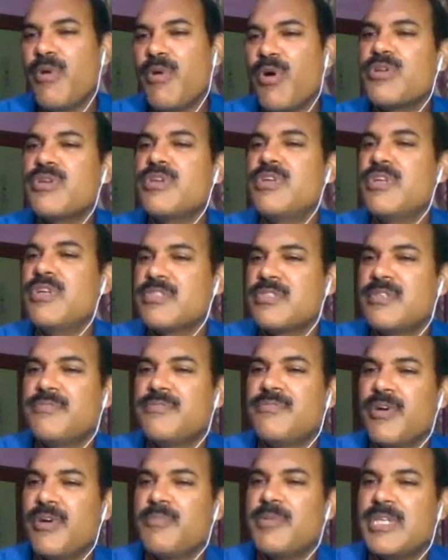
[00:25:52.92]
boutonniere
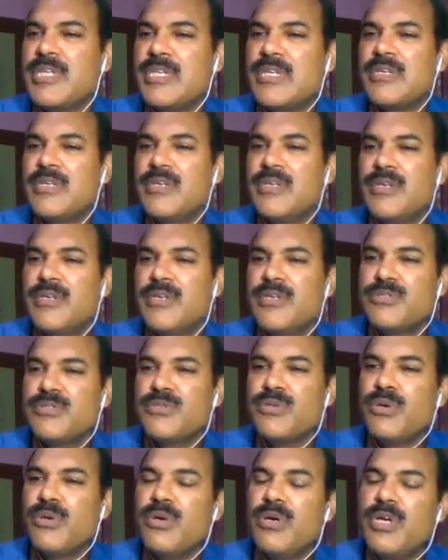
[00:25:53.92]
deformity.
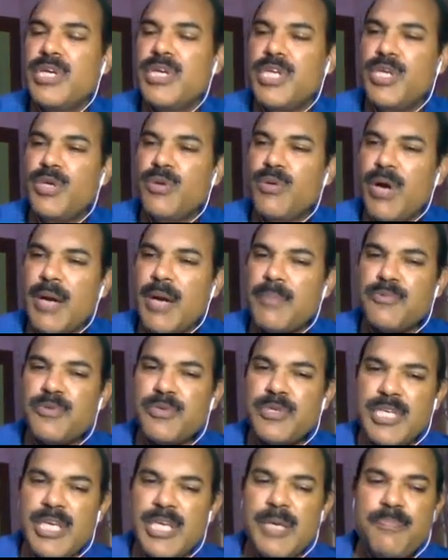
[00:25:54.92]
So you have
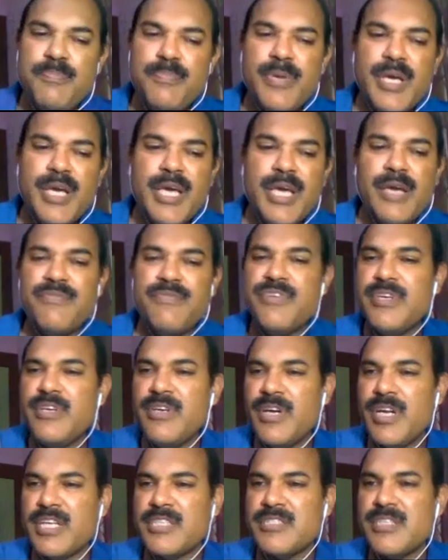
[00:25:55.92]
to keep a
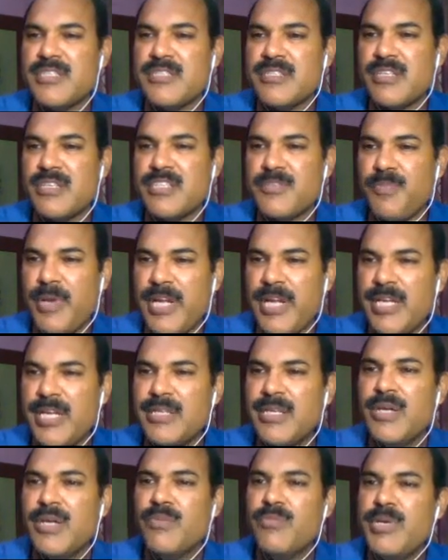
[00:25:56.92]
finger extension of
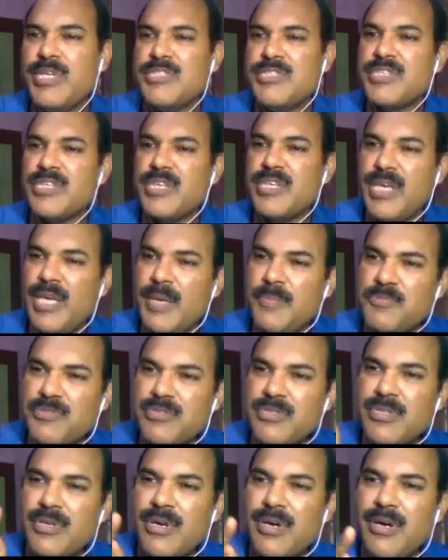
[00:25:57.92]
splint, which
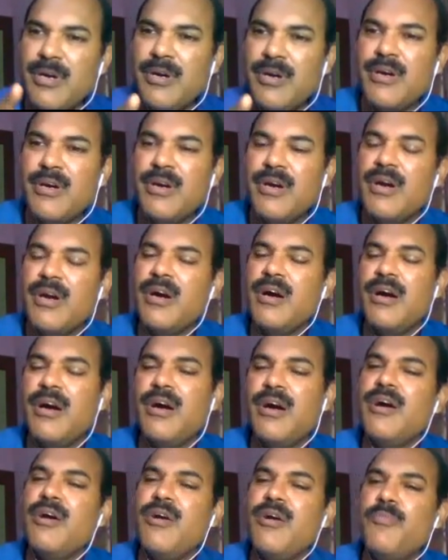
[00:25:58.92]
keeps the
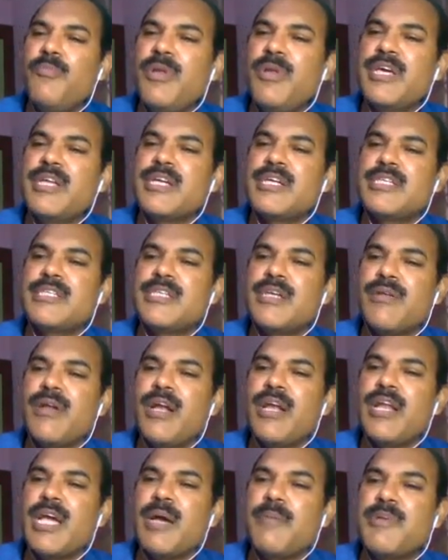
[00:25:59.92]
uh, oblique
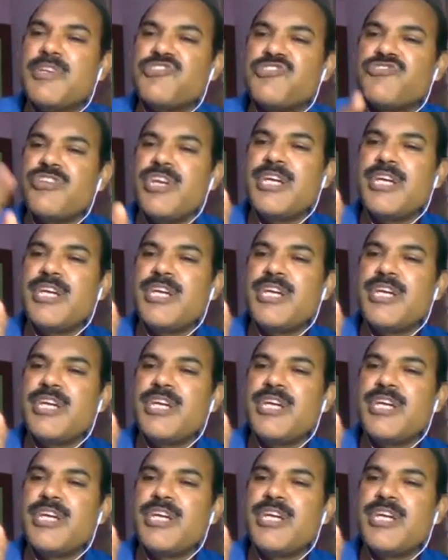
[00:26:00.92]
retinacular ligament